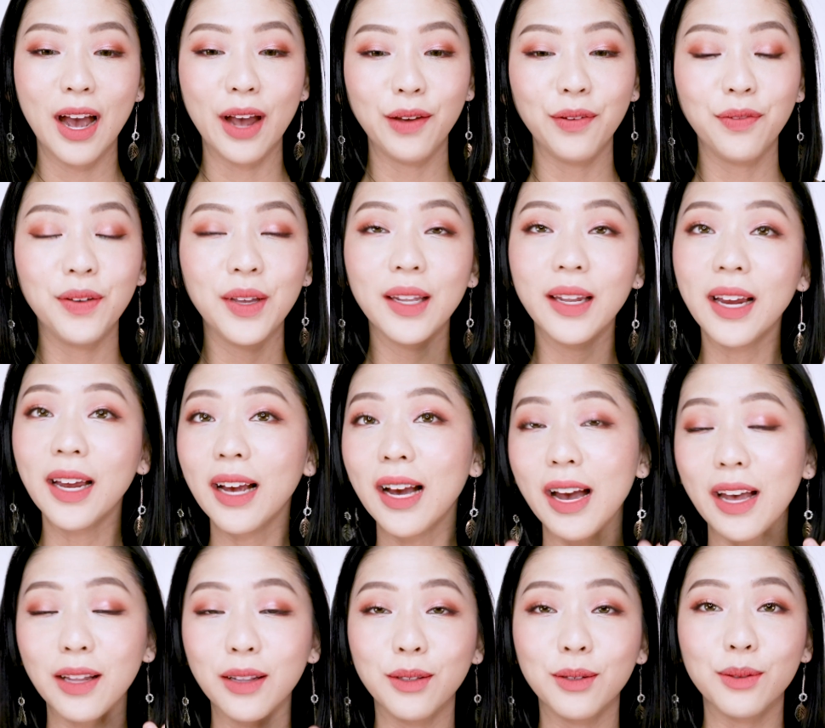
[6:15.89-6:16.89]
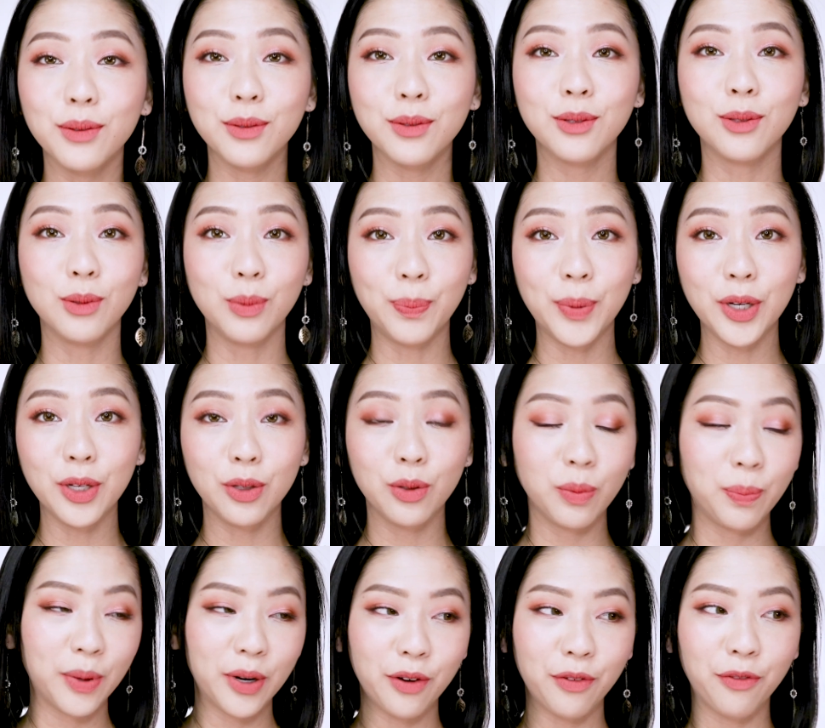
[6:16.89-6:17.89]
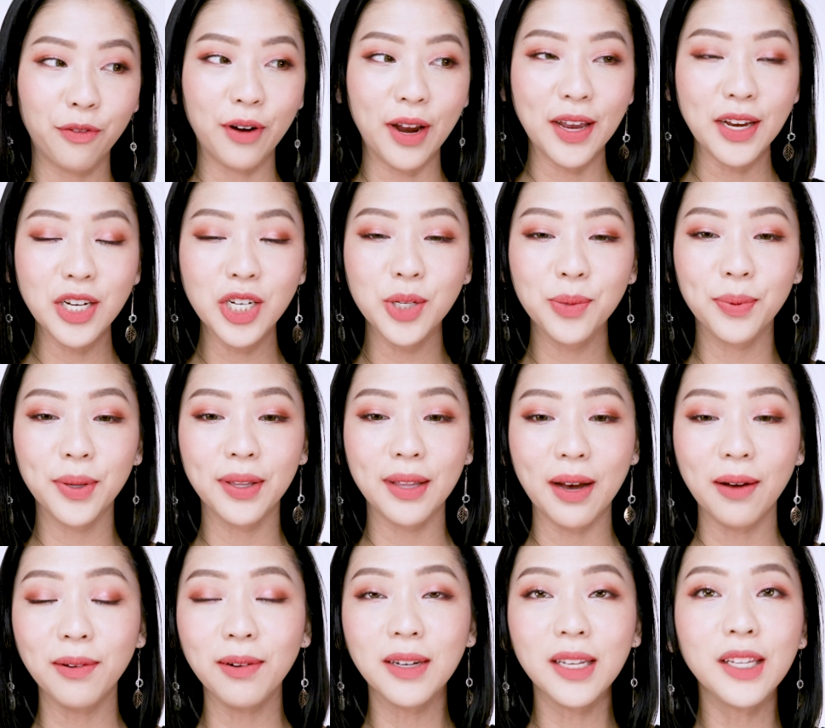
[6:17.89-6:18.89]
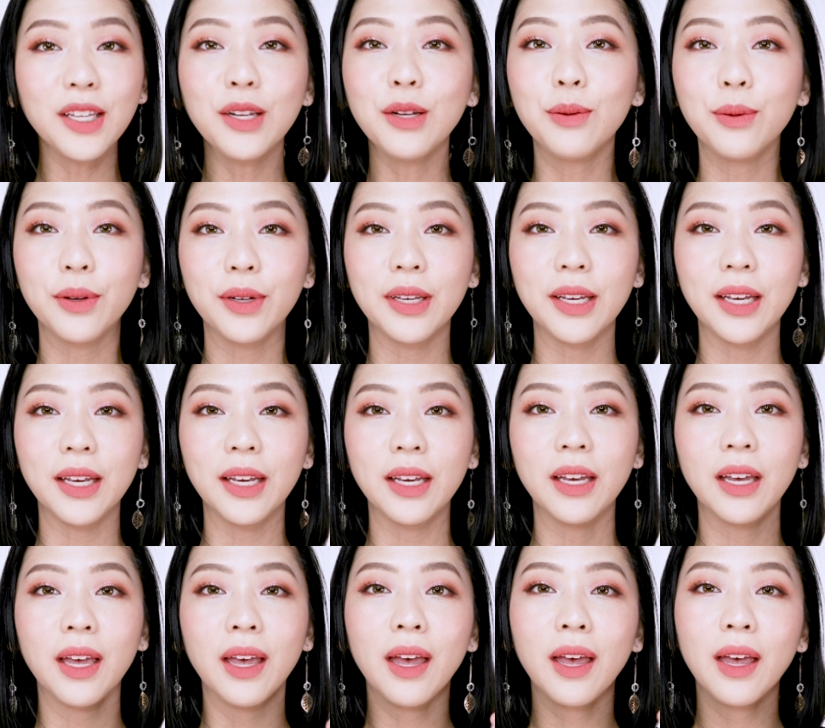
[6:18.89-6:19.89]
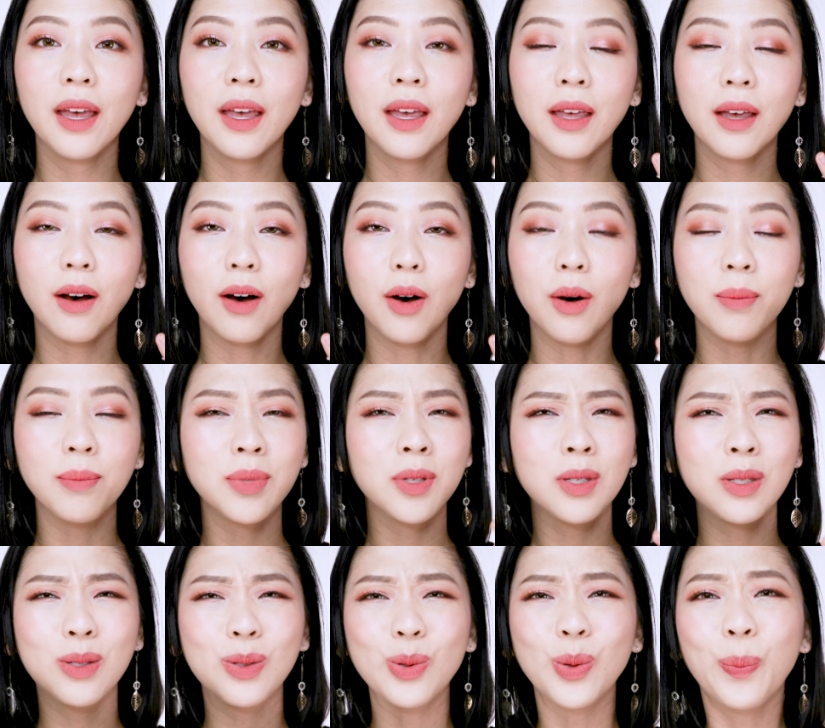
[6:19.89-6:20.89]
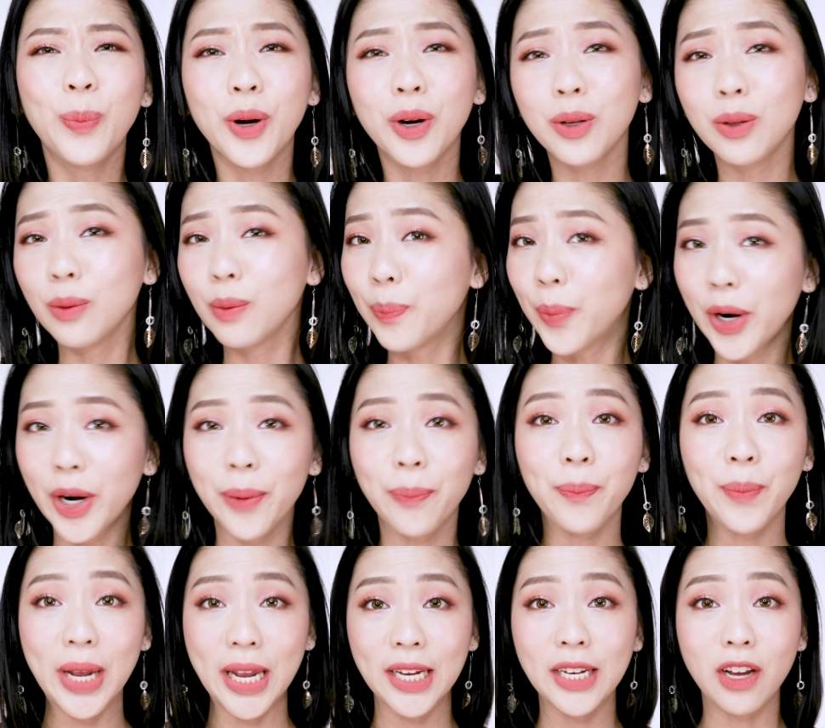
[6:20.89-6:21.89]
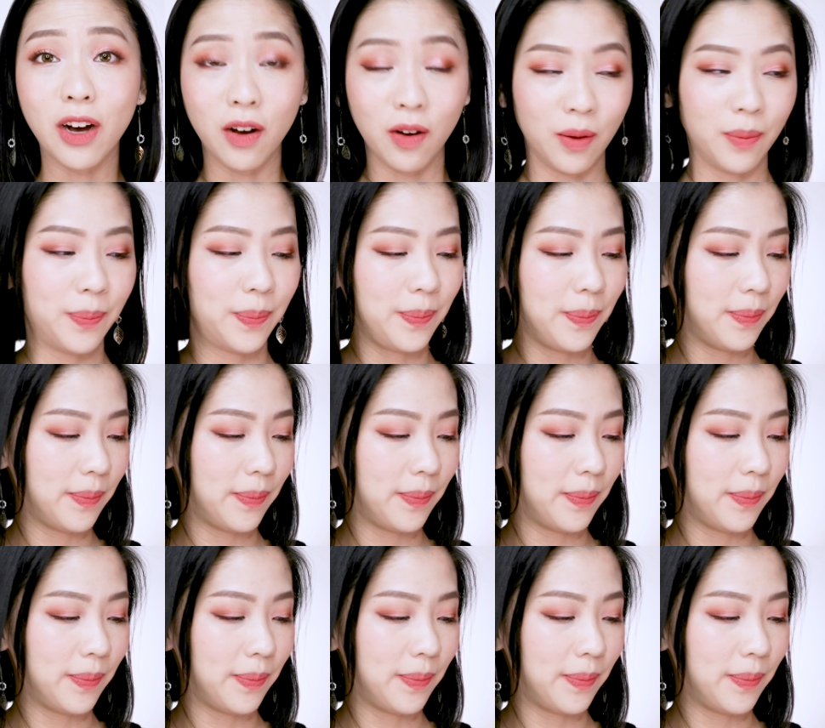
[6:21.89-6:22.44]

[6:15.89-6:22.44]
I feel like I look super duper fresh without really looking super duper made up.